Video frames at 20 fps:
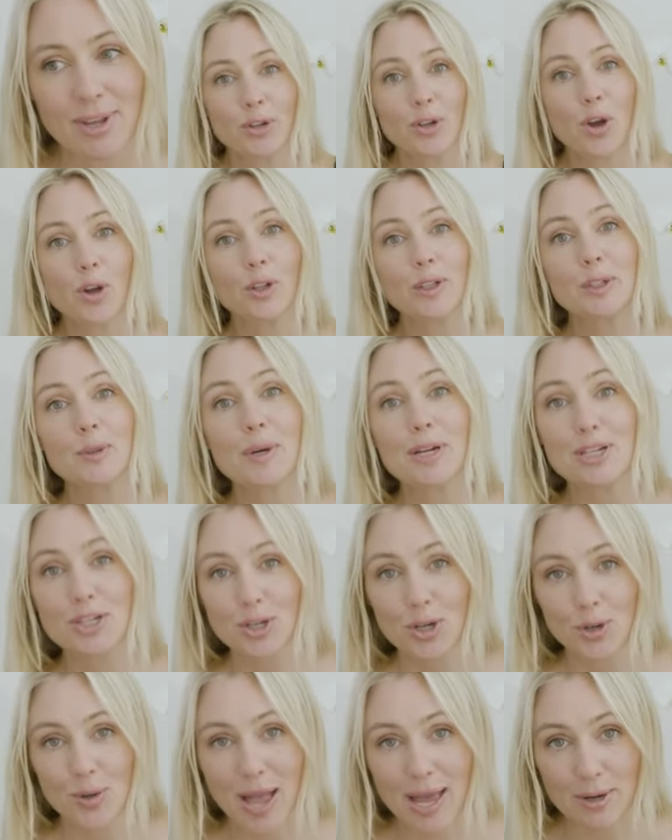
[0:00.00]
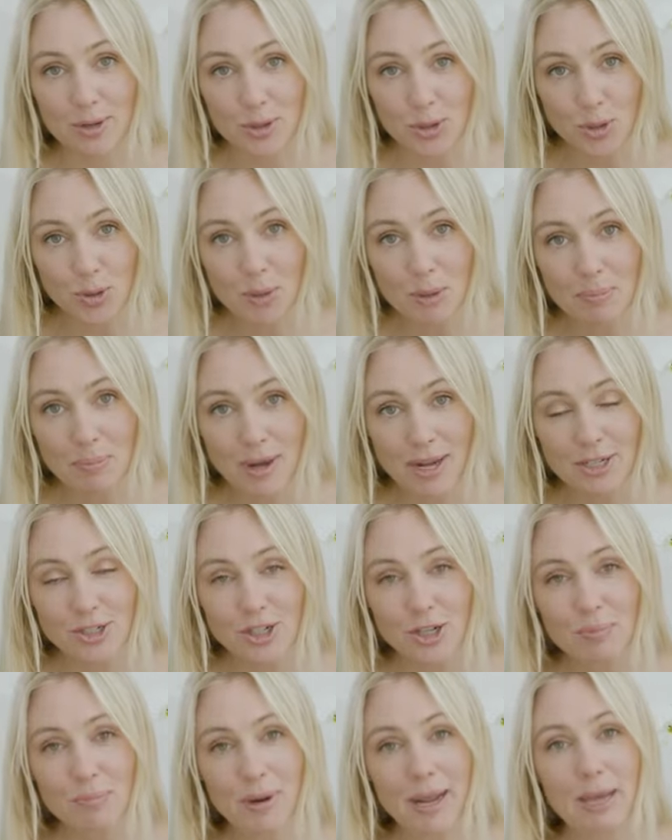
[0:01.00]
Not only do I show you how to do a
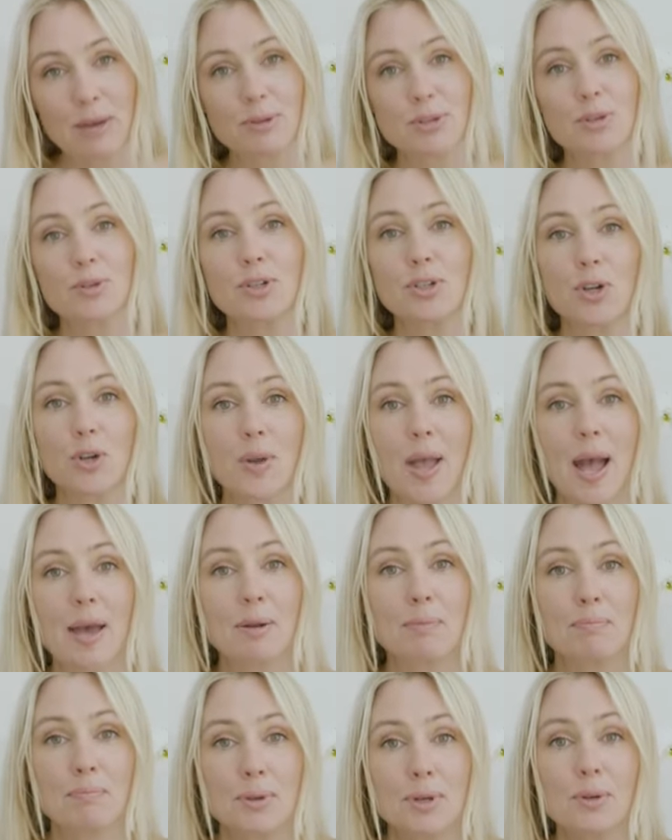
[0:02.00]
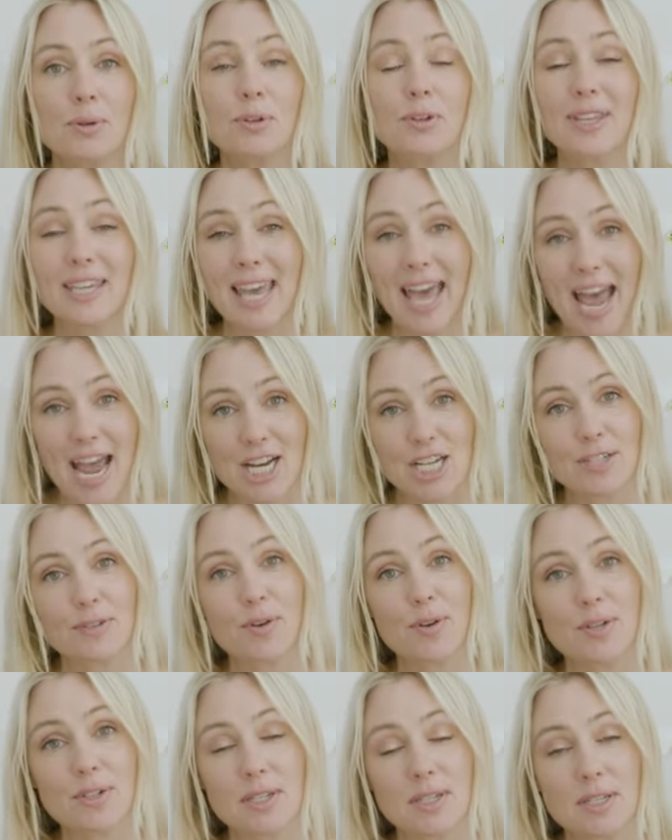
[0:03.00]
budget, but I also show you how to build the cash
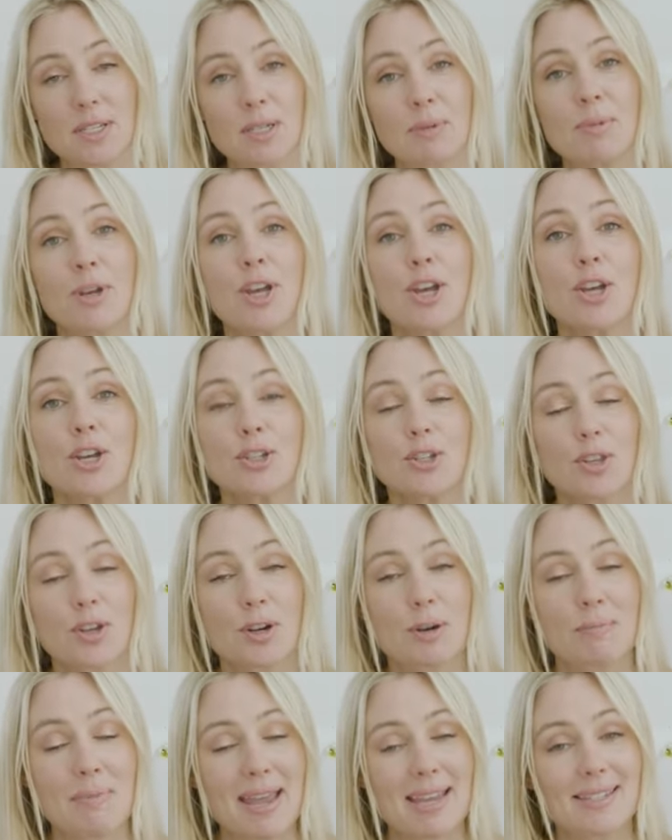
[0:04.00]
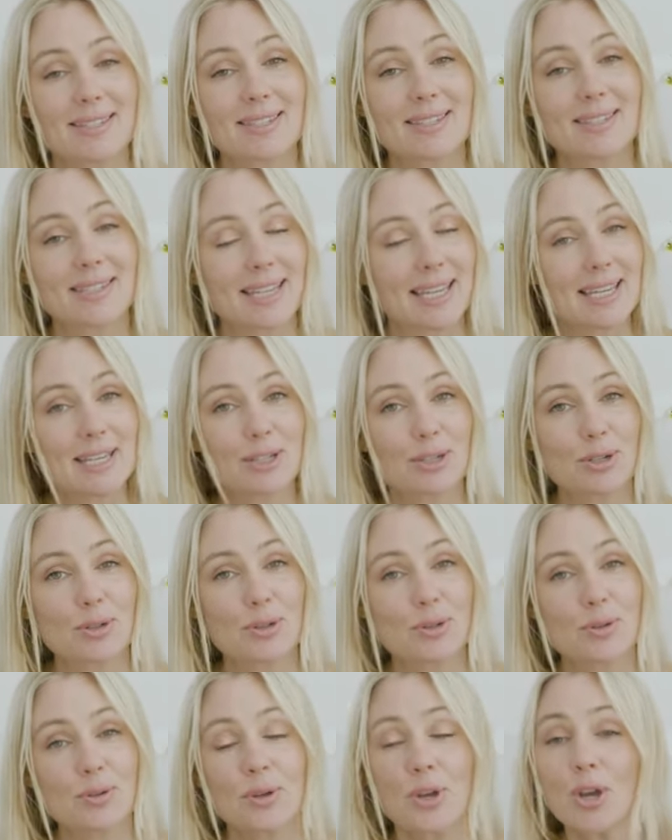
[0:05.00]
flow system so that it makes sticking
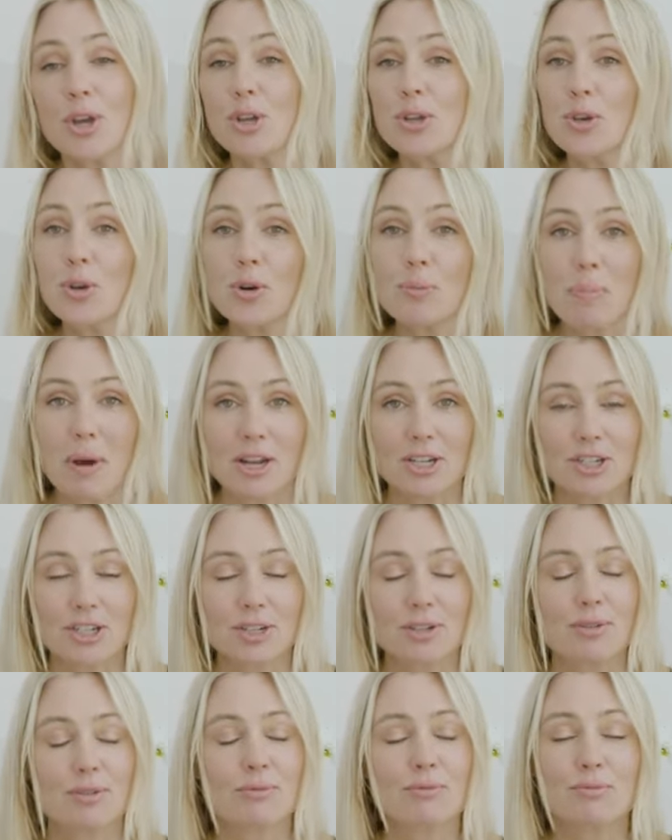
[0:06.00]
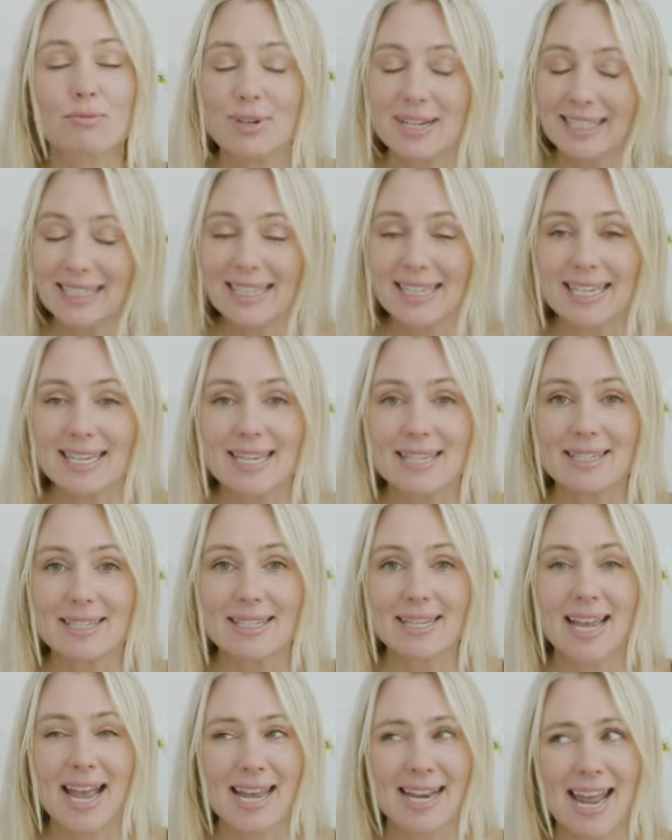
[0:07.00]
to your budget really
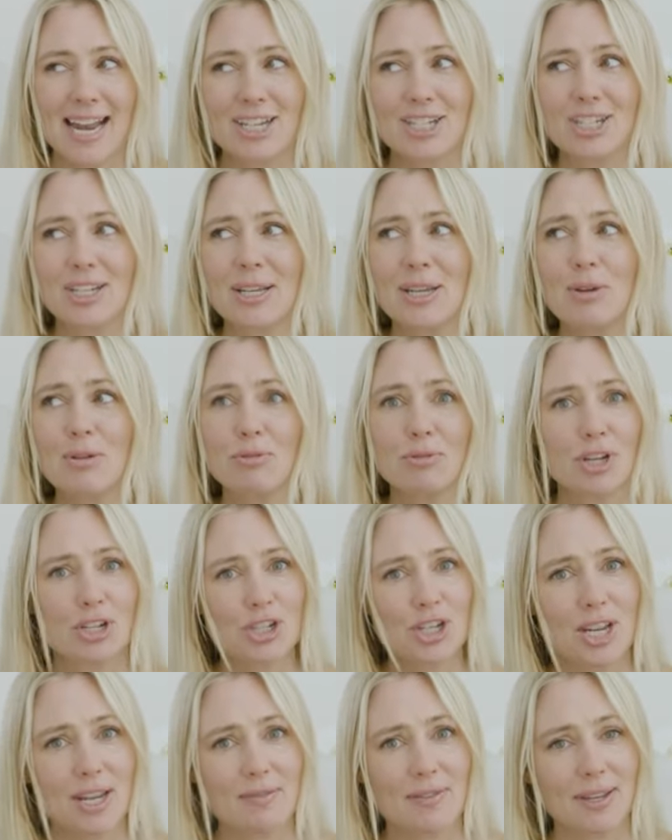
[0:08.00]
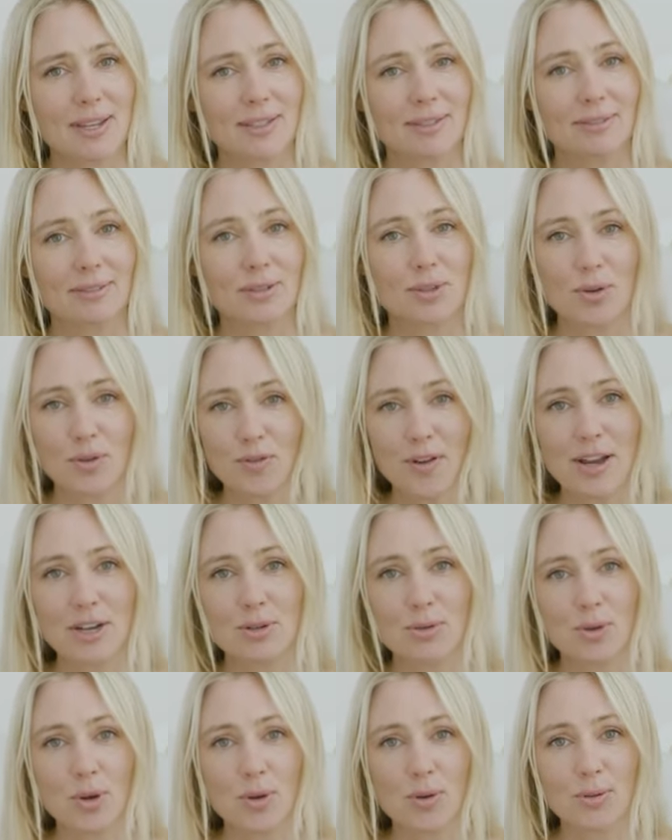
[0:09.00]
easy and actually achieving your
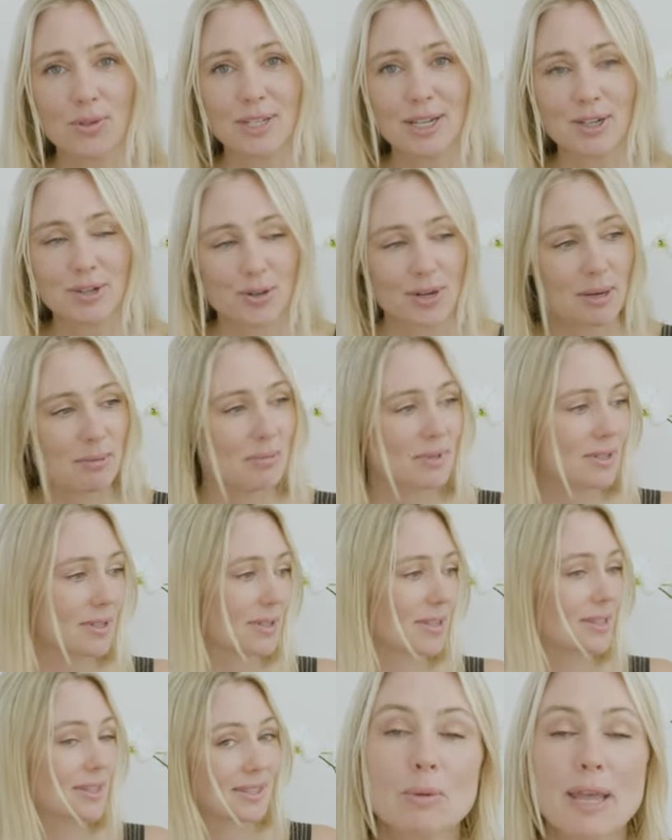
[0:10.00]
financial goals and dreams.